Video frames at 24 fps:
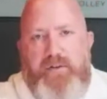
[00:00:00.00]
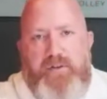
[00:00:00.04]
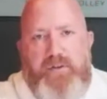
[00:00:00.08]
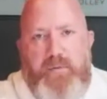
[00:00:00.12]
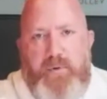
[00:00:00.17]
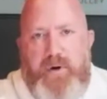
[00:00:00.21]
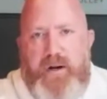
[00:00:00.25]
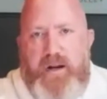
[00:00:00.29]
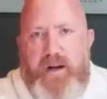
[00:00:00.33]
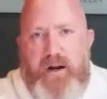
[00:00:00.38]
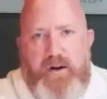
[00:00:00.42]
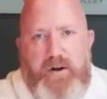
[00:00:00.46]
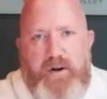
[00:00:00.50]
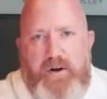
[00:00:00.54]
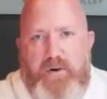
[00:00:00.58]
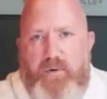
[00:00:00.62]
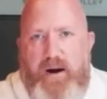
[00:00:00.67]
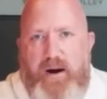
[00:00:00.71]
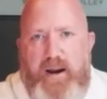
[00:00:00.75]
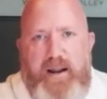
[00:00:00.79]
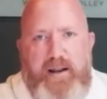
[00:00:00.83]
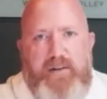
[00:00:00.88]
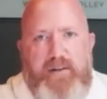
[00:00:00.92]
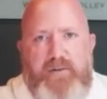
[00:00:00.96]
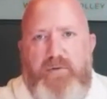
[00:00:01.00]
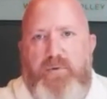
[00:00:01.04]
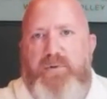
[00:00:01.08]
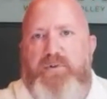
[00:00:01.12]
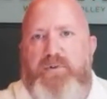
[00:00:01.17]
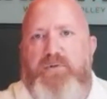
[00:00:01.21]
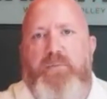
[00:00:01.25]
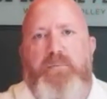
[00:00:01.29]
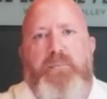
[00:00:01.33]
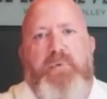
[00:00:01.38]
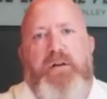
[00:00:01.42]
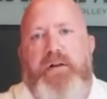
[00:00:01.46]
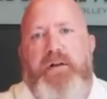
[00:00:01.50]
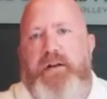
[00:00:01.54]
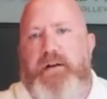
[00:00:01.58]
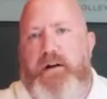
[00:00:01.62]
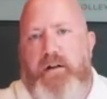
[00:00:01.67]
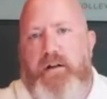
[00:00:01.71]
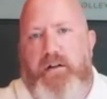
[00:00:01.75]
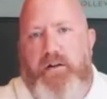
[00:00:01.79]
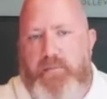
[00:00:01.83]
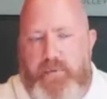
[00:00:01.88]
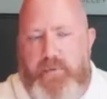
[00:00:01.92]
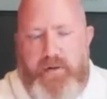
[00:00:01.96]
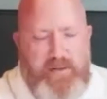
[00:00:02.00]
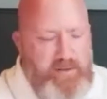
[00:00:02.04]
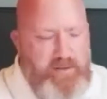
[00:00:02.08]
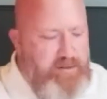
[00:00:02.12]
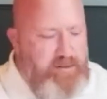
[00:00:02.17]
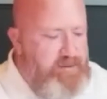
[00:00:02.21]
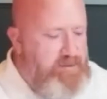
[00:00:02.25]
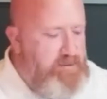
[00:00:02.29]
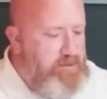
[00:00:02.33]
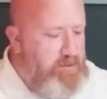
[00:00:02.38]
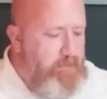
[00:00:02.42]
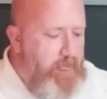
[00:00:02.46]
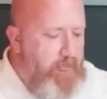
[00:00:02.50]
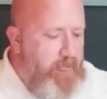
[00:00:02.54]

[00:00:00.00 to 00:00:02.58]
$300,000, so it's $1 million business.